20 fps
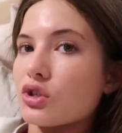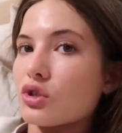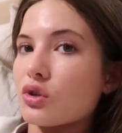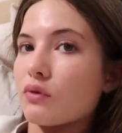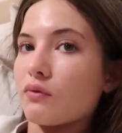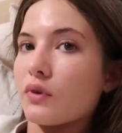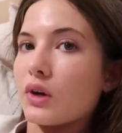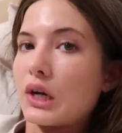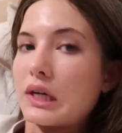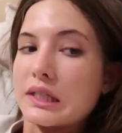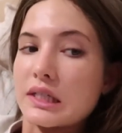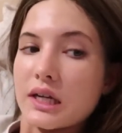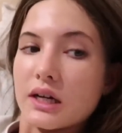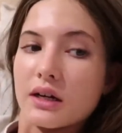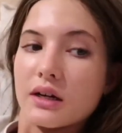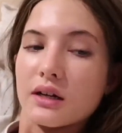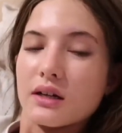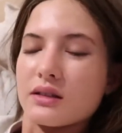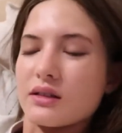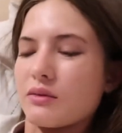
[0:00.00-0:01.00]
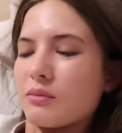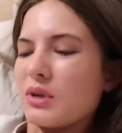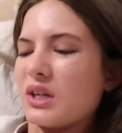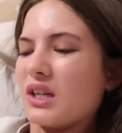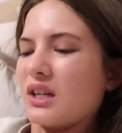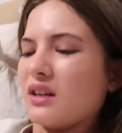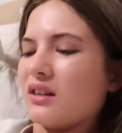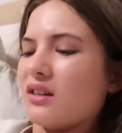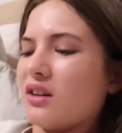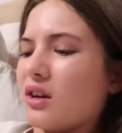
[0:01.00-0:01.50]
so I'm very excited because I've
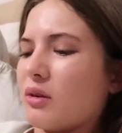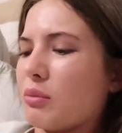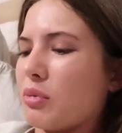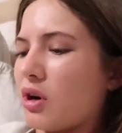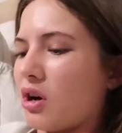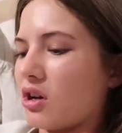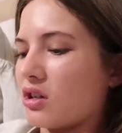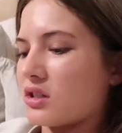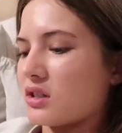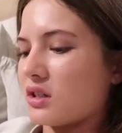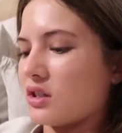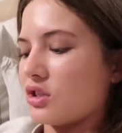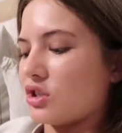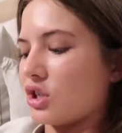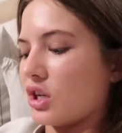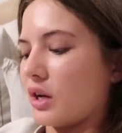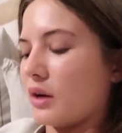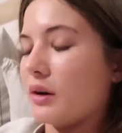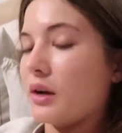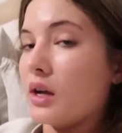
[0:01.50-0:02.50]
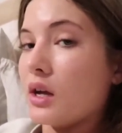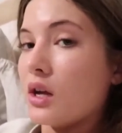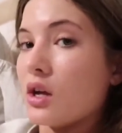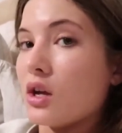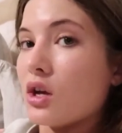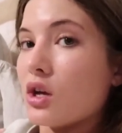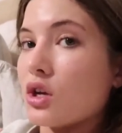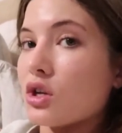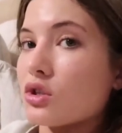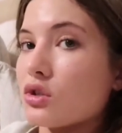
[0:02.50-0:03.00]
been eating a lot of pasta and shit.
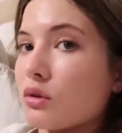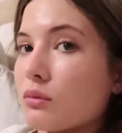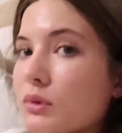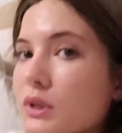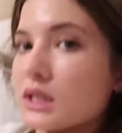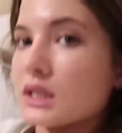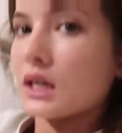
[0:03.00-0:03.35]
So I'm